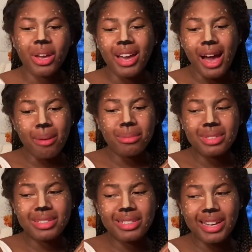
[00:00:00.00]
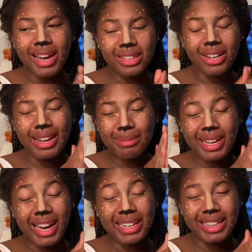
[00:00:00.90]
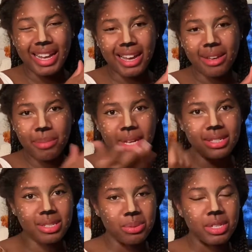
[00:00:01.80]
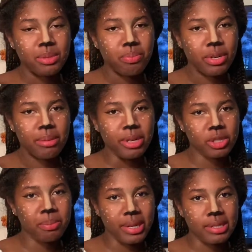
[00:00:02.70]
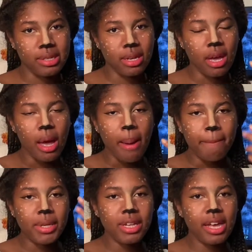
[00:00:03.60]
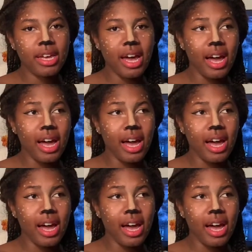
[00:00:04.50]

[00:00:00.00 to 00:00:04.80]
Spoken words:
Okay, I'm kind of lying because this one is pretty much basic, but like